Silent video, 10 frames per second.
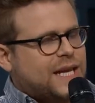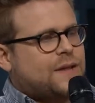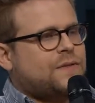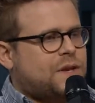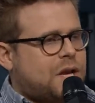
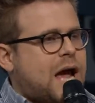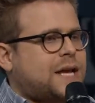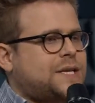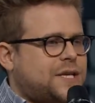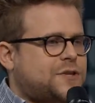in the
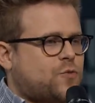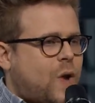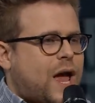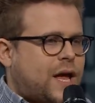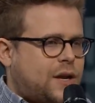nineties
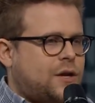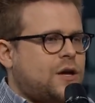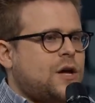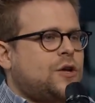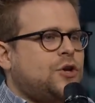when
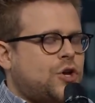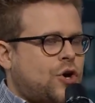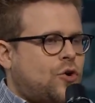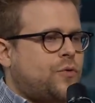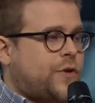you
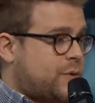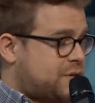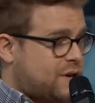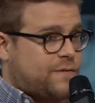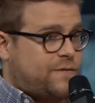know there was a